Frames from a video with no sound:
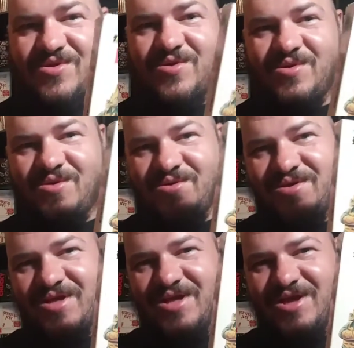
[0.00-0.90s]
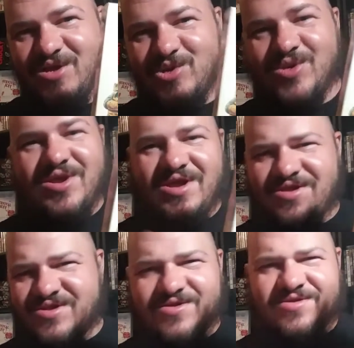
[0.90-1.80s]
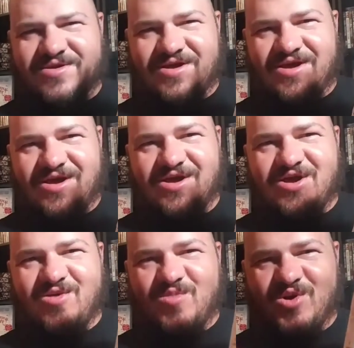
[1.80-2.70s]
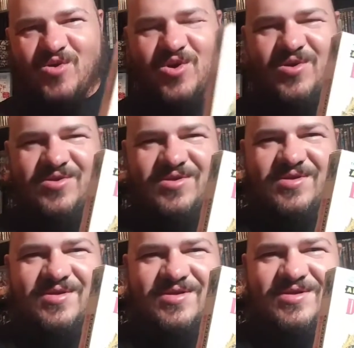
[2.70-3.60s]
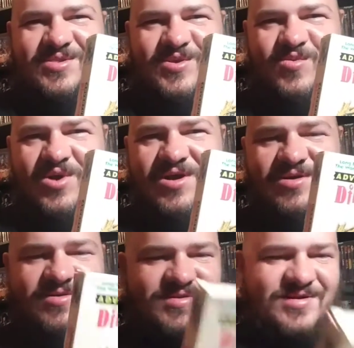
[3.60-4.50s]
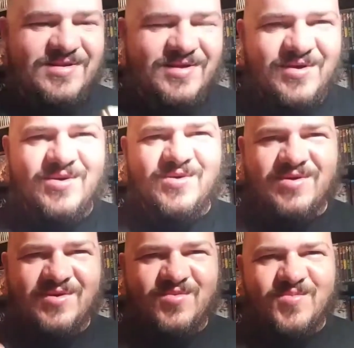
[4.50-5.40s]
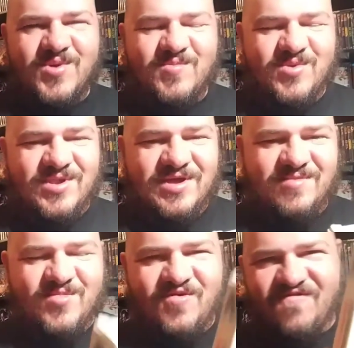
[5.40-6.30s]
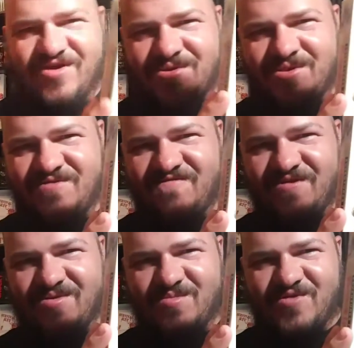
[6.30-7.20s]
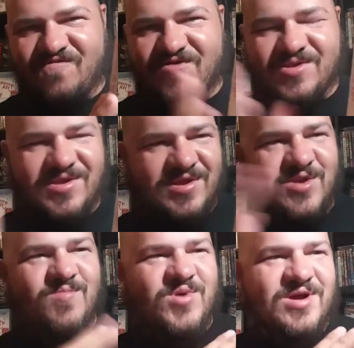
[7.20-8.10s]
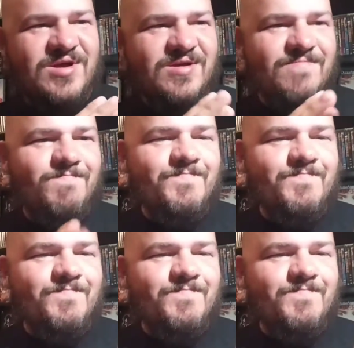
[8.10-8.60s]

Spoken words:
So just had to come across it in the wild. And, oh, I remember that movie. I love that movie. And then you buy it.